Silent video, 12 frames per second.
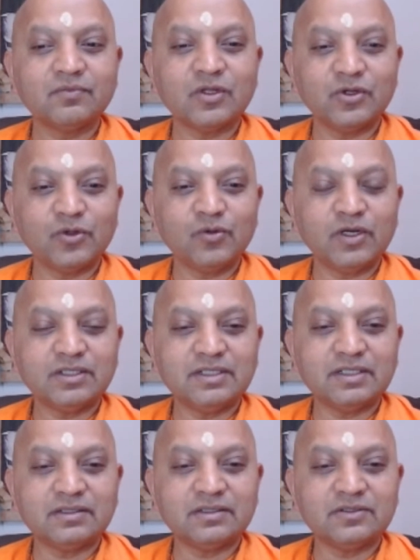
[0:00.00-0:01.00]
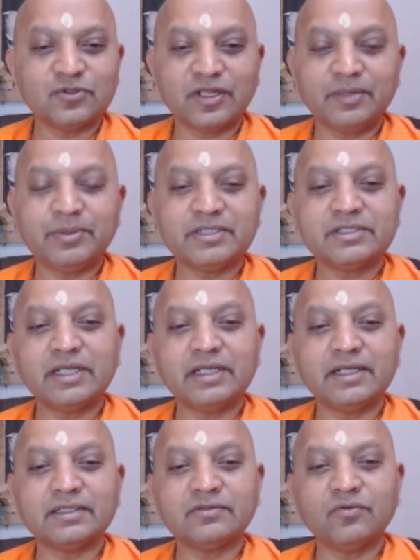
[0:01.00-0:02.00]
Do you want that? So keep it
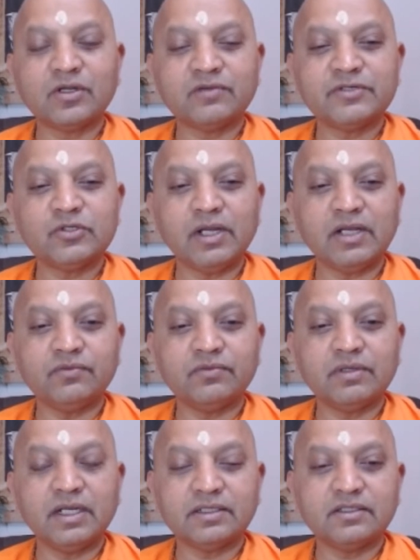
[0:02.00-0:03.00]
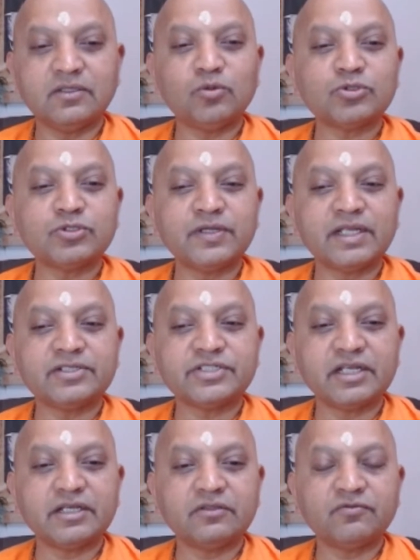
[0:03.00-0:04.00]
secret, whatever you have. At the most, you can
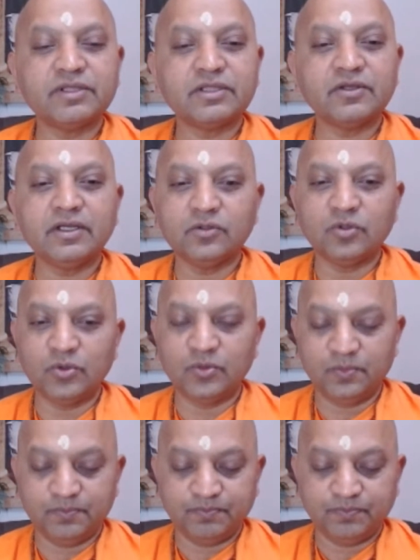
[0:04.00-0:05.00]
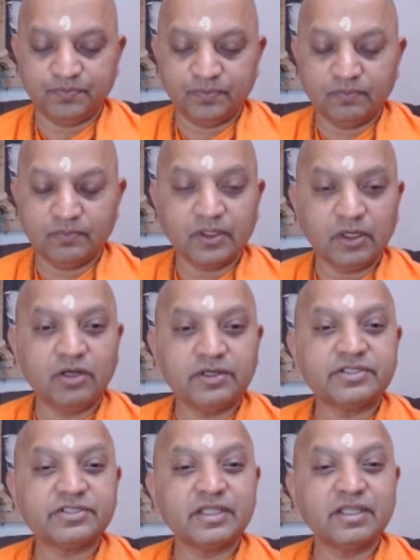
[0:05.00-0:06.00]
share it with your guru or
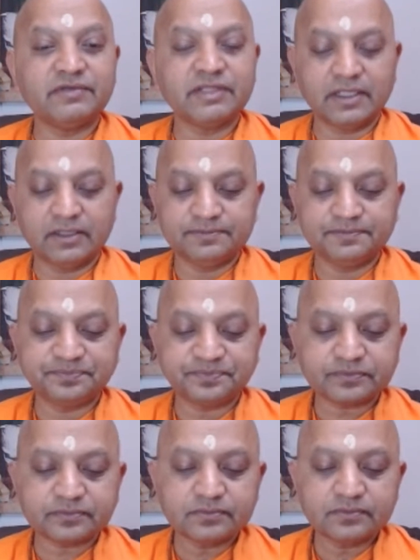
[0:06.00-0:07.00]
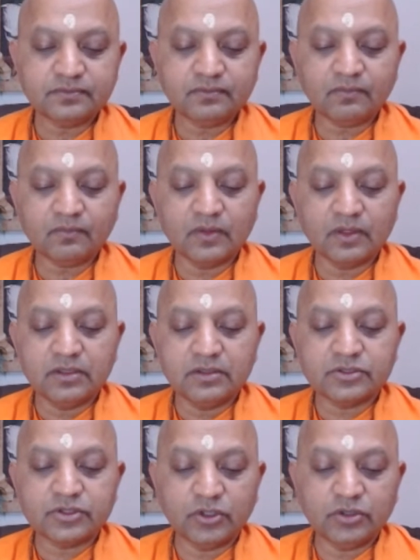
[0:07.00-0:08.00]
Ishtadevata.
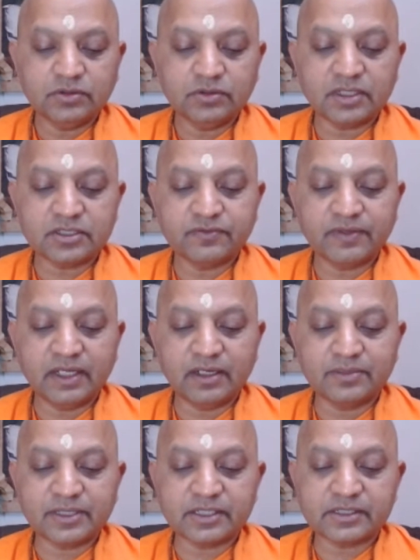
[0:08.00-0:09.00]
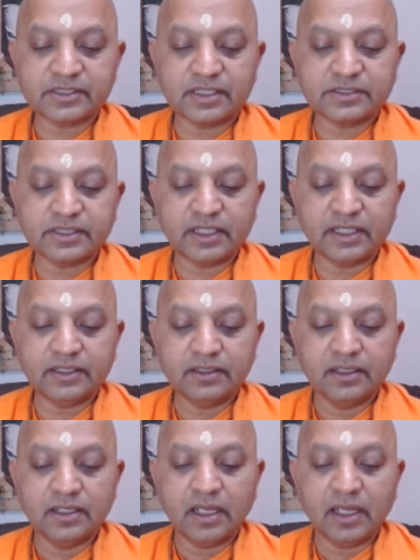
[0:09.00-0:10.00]
So that's why Ramakrishna is telling,
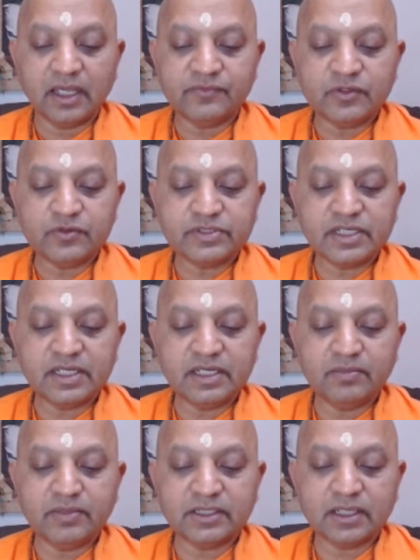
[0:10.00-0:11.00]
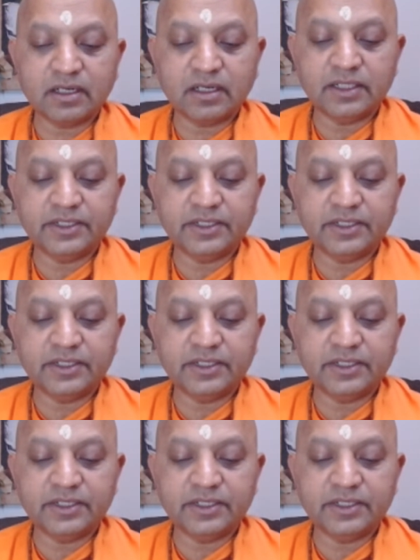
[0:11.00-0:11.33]
have you seen Mother Kali